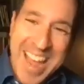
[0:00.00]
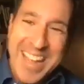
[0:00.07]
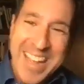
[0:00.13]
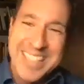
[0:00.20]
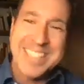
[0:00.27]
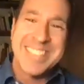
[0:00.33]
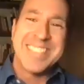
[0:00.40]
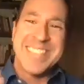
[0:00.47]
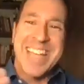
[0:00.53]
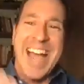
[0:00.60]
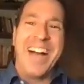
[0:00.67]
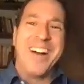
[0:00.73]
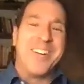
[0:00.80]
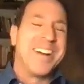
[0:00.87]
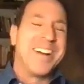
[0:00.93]
And this is
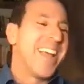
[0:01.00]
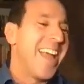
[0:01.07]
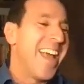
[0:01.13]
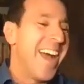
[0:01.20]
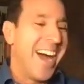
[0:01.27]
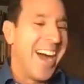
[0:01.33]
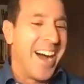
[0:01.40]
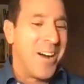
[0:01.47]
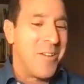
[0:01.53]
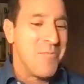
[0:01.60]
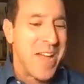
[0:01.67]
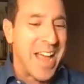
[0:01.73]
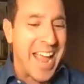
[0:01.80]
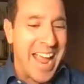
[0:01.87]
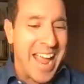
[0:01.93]
how.
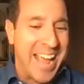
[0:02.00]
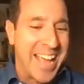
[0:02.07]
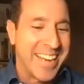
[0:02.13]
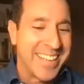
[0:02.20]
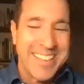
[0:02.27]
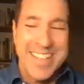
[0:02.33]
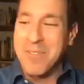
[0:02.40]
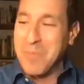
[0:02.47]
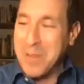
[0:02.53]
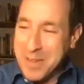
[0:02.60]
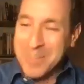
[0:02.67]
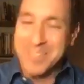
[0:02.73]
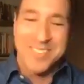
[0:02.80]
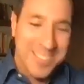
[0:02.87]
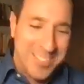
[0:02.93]
And then
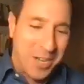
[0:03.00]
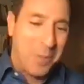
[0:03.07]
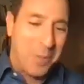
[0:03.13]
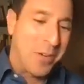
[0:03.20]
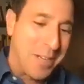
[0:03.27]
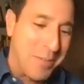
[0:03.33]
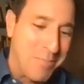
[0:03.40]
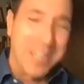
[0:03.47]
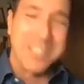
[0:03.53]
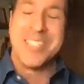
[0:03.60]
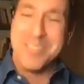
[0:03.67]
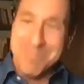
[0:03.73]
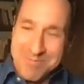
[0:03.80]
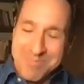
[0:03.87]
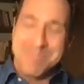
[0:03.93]
we started putting
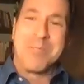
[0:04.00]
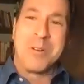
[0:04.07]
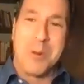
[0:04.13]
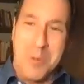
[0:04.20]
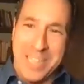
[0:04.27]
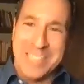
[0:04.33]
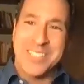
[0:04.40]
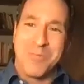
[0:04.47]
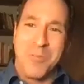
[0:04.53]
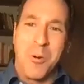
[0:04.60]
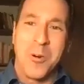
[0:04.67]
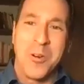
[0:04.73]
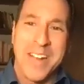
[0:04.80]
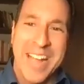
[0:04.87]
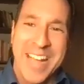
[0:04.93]
budget requests
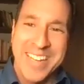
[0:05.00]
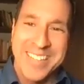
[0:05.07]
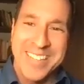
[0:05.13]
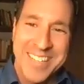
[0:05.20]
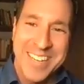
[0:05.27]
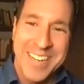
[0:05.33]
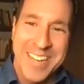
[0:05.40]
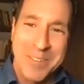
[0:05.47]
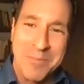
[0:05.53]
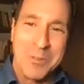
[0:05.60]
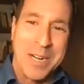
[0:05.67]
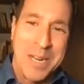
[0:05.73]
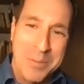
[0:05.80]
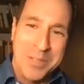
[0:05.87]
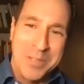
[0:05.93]
forward and
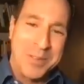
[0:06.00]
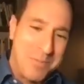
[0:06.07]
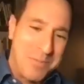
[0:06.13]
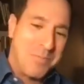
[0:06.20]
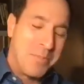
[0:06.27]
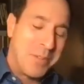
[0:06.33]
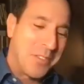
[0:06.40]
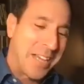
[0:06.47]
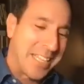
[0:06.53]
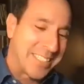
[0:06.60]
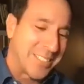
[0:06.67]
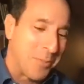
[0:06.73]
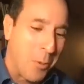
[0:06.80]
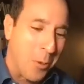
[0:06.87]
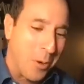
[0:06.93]
we're able to build
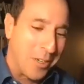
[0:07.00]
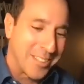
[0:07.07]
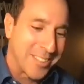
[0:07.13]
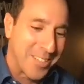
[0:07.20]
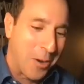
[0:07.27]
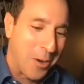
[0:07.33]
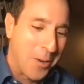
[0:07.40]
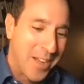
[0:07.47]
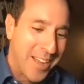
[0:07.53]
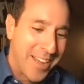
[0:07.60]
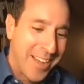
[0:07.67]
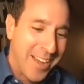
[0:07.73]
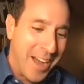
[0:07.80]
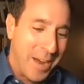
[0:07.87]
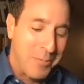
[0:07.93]
that support. So
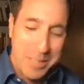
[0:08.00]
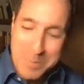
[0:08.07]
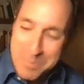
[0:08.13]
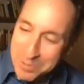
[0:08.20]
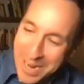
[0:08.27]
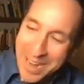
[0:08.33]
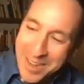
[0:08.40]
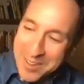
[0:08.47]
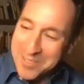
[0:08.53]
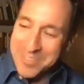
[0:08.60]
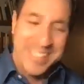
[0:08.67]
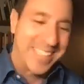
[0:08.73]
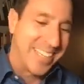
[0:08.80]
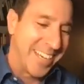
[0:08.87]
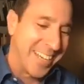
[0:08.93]
I'm really proud
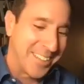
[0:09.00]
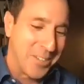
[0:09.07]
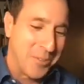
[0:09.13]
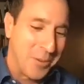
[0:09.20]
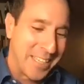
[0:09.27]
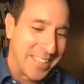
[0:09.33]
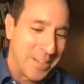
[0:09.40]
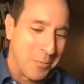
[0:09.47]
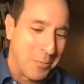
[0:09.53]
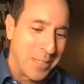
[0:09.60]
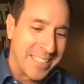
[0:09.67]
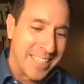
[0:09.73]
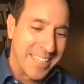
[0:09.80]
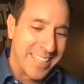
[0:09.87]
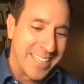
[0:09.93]
of the way that
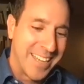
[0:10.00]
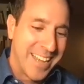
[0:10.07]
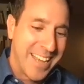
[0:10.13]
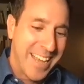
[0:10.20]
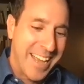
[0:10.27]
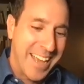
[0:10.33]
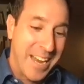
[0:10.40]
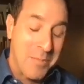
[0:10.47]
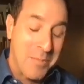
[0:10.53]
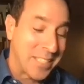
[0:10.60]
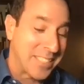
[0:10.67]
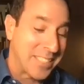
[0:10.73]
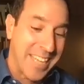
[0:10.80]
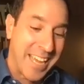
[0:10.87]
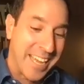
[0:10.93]
we did it. And I
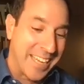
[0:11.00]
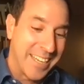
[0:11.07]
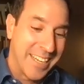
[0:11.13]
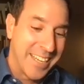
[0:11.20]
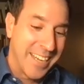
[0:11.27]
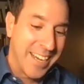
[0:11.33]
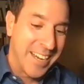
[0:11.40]
must say,